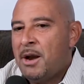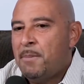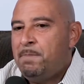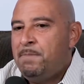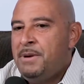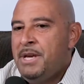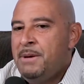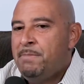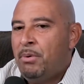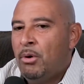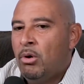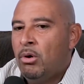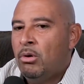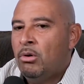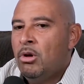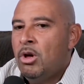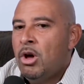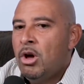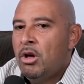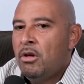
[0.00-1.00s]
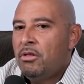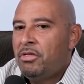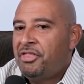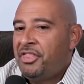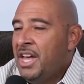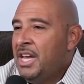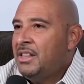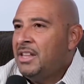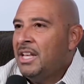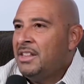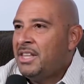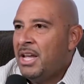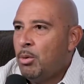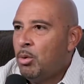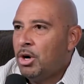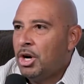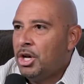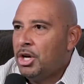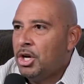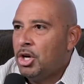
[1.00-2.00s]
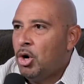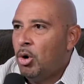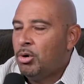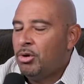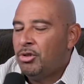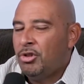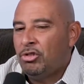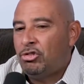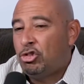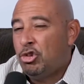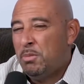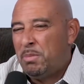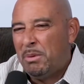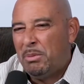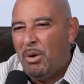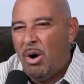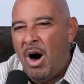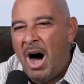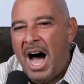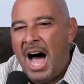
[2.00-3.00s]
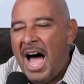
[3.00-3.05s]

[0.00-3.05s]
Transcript: of people think that they were going to go to the Super Bowl.